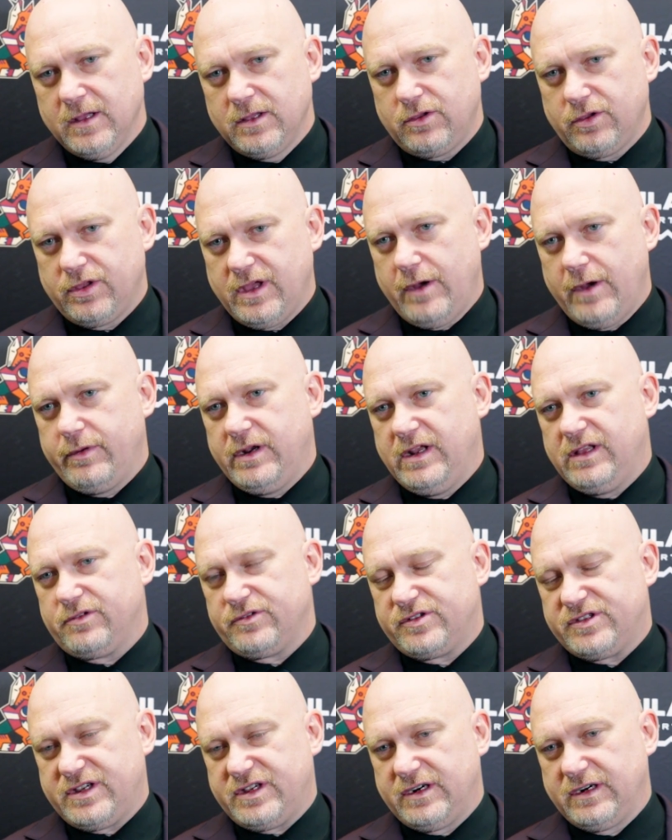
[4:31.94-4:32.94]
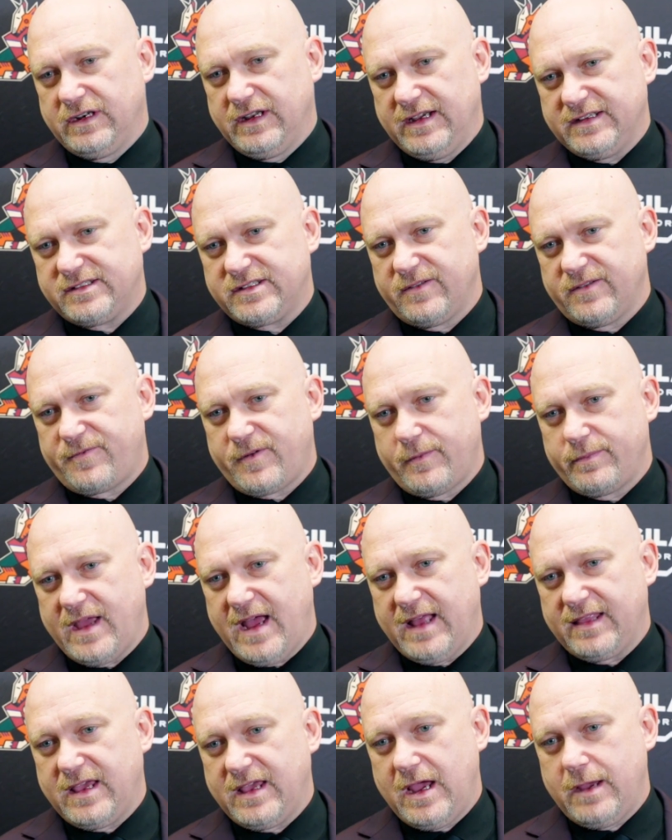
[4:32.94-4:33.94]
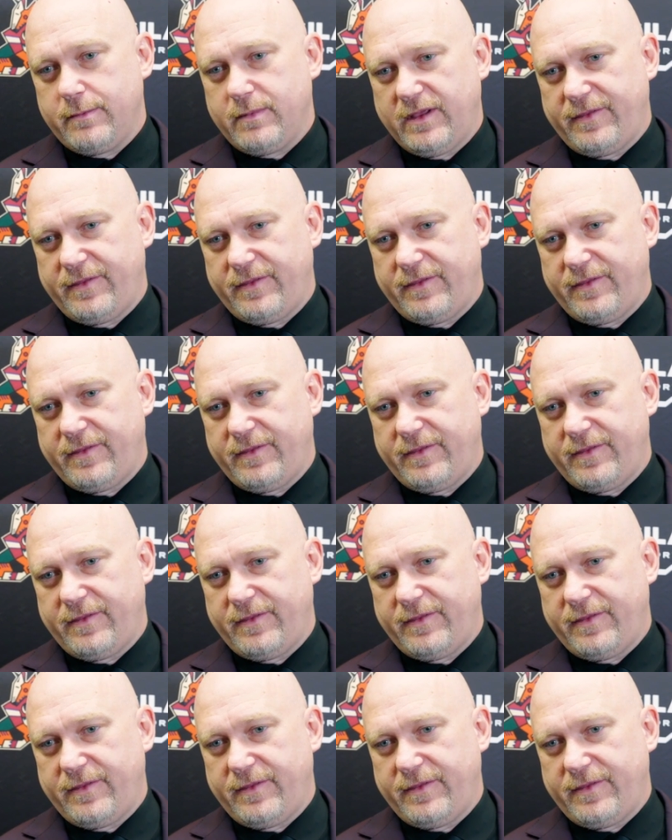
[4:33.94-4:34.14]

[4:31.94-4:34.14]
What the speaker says: today we need to steer lesson from that game.